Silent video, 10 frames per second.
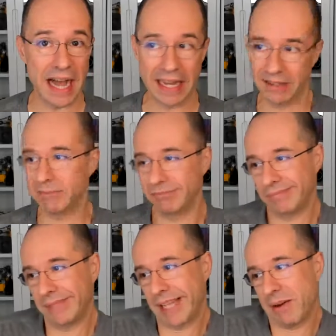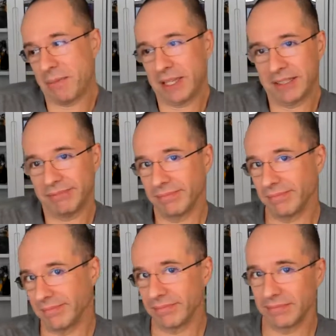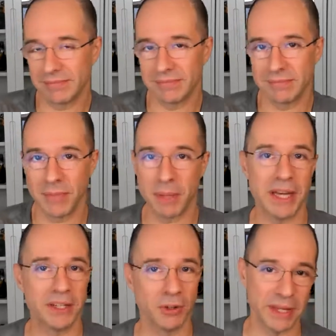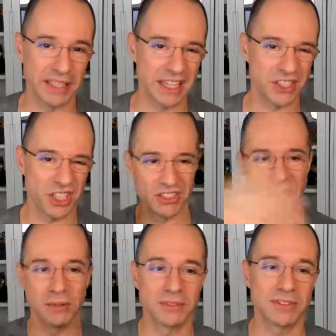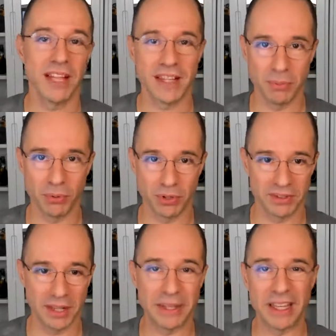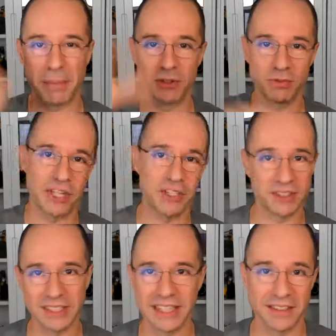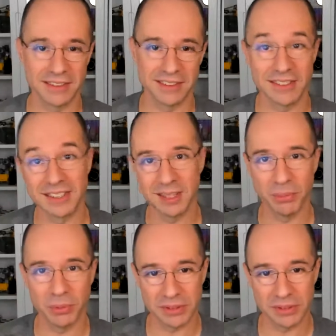I'm like maybe I don't make that change. It's not that important. I'll make a bunch of changes together at some point.